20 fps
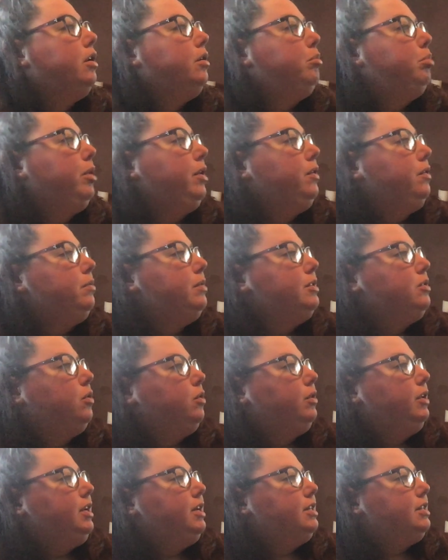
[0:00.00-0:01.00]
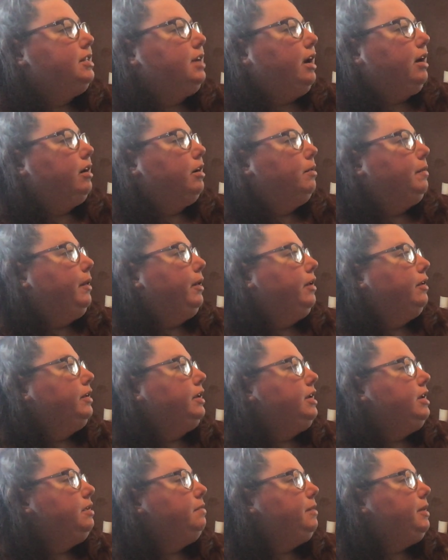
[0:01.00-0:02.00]
Brother was holding his soccer ball.
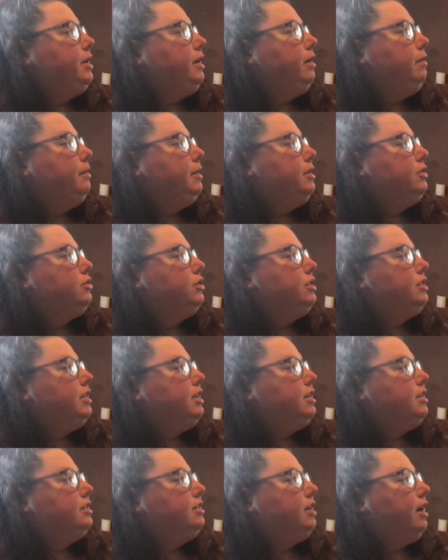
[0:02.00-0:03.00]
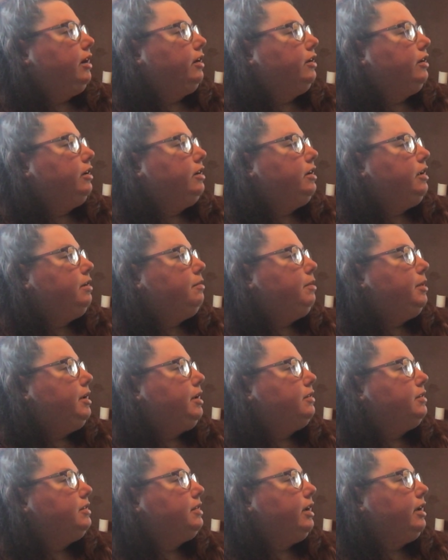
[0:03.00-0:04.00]
He had become interested in soccer and had been
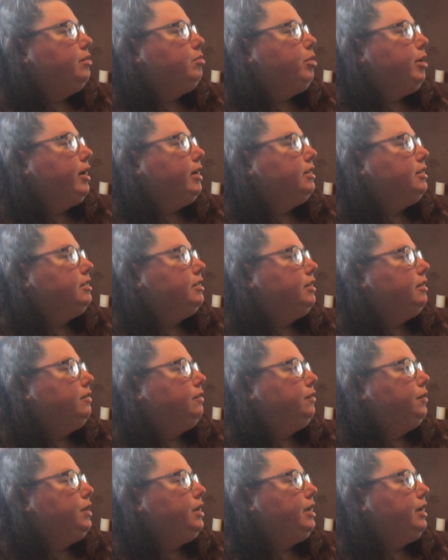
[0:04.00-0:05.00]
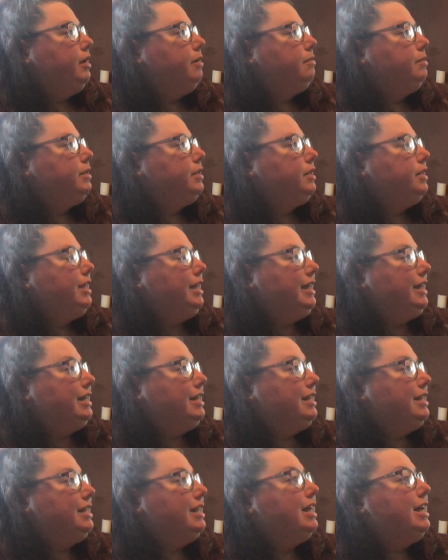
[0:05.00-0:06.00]
outside practicing free
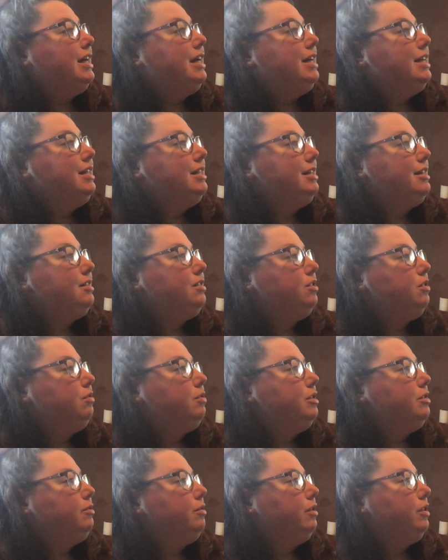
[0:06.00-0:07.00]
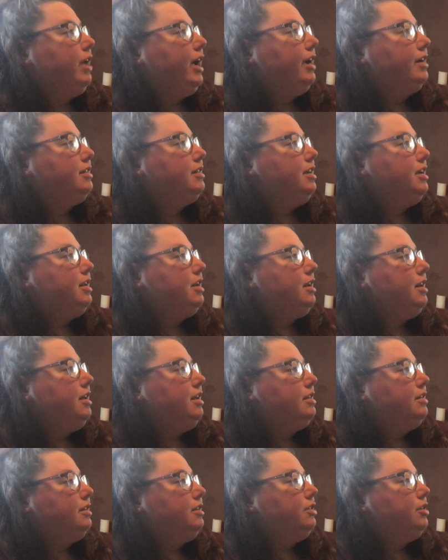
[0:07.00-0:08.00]
kicks. Sister was relaxing in an
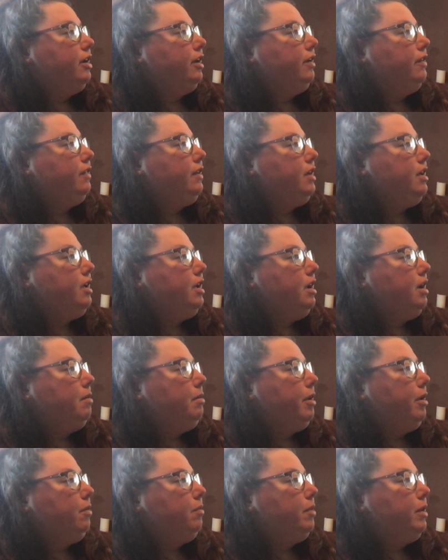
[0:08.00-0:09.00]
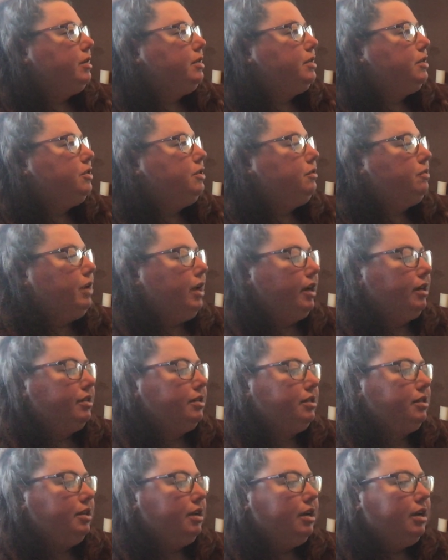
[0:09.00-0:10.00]
easy chair, thinking about what to do
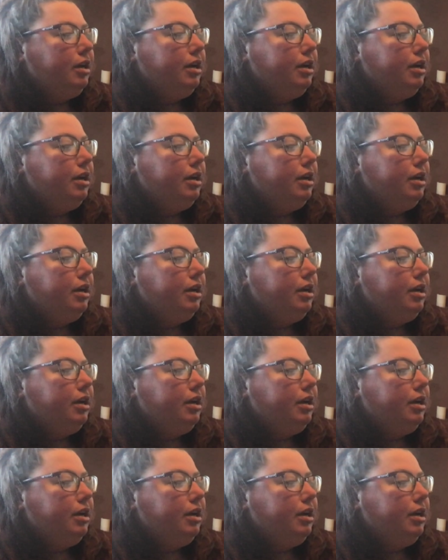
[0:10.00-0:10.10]
next.